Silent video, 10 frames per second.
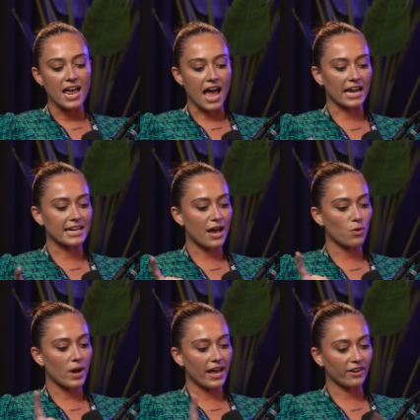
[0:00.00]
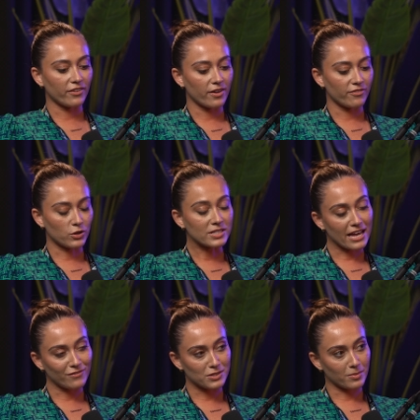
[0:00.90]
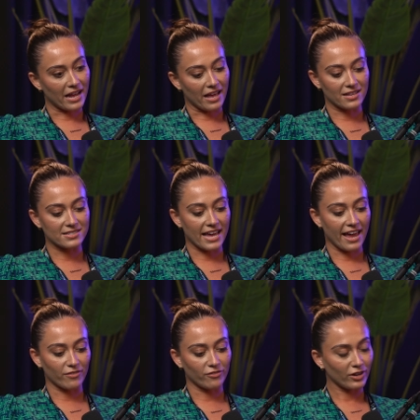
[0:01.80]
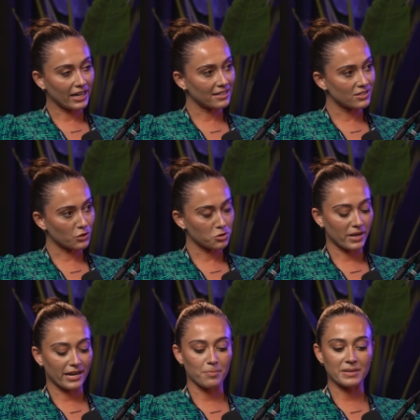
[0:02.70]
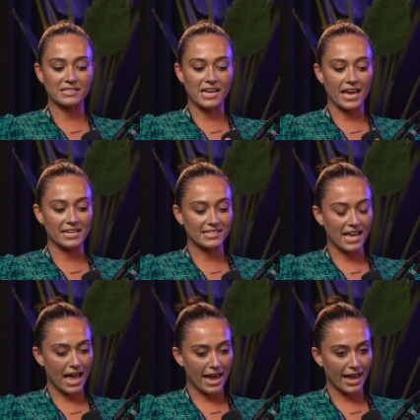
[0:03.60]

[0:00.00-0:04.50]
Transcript: I now work full time for someone else. I have a freelance social media business. I